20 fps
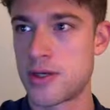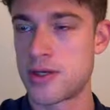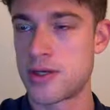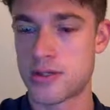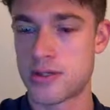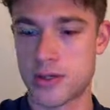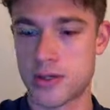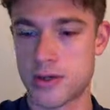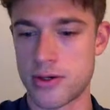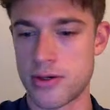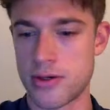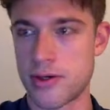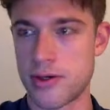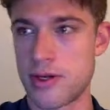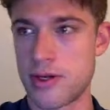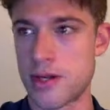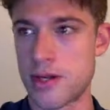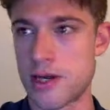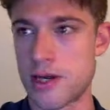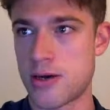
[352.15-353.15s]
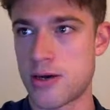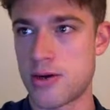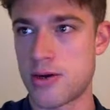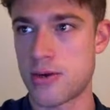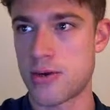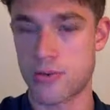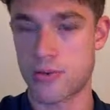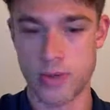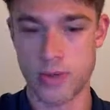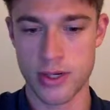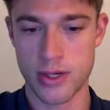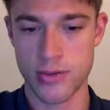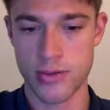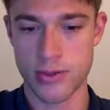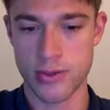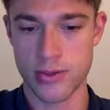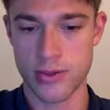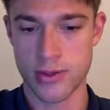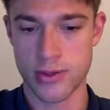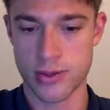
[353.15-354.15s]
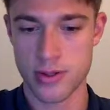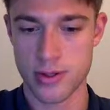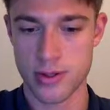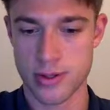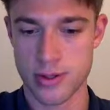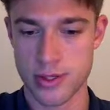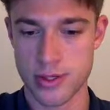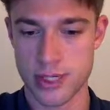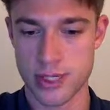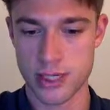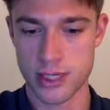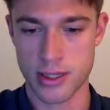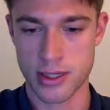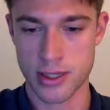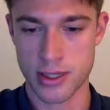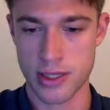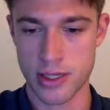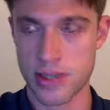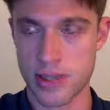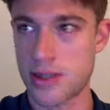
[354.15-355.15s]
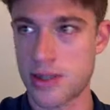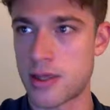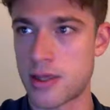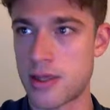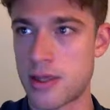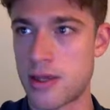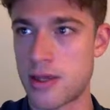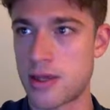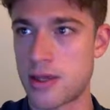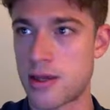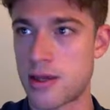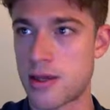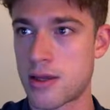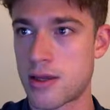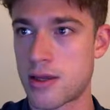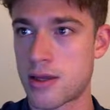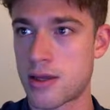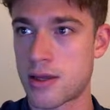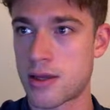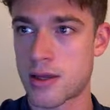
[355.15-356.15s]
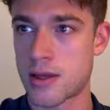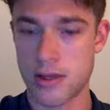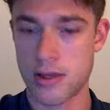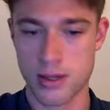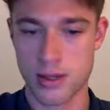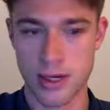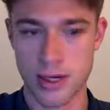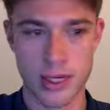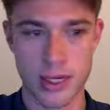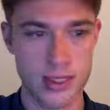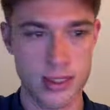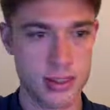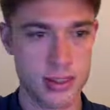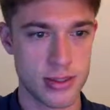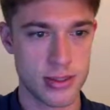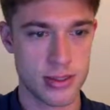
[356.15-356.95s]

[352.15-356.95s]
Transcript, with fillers: So now we will calculate the light.